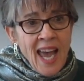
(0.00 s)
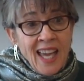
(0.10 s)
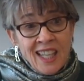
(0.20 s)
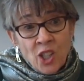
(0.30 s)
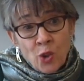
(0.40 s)

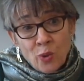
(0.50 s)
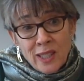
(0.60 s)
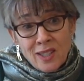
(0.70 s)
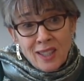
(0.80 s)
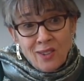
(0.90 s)
and
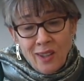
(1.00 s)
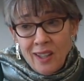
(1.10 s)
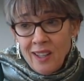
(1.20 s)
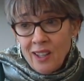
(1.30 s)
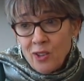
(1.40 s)

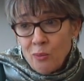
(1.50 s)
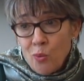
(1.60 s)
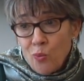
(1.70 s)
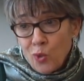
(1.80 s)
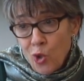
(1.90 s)
increasingly in the
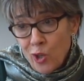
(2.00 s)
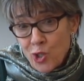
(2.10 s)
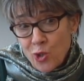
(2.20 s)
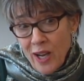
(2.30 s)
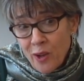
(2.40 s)

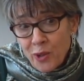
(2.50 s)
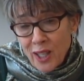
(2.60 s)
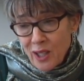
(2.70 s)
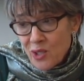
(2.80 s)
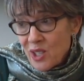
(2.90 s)
larger
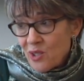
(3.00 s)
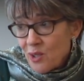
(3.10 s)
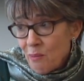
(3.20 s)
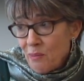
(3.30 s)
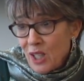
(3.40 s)
healthcare
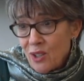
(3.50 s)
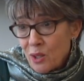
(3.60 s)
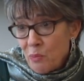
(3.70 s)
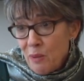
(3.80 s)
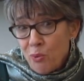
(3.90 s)
system,
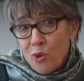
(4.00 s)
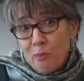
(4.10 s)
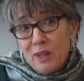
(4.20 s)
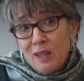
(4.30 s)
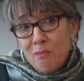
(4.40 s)
because people
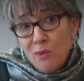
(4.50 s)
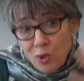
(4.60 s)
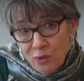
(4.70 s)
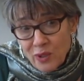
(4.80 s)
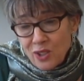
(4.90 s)
are being
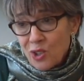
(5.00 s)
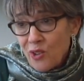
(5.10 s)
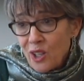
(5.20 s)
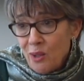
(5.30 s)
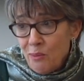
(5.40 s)
moved into
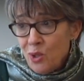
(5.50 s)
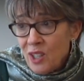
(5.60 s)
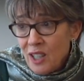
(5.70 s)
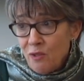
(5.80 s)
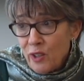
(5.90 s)
the
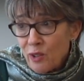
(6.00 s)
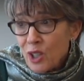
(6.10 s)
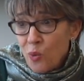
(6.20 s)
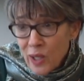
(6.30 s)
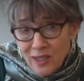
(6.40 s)
community
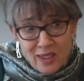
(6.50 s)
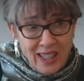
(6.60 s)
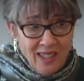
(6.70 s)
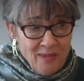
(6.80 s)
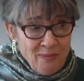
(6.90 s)
very
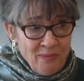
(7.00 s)
quickly.